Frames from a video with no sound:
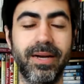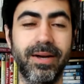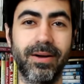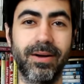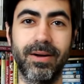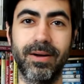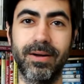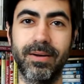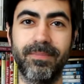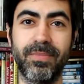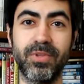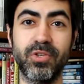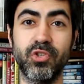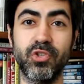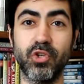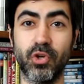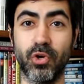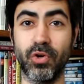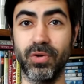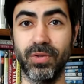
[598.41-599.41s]
a
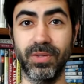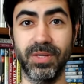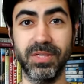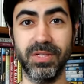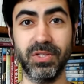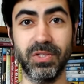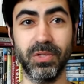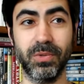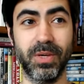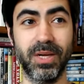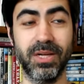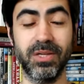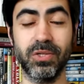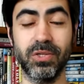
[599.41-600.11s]
journalist, okay?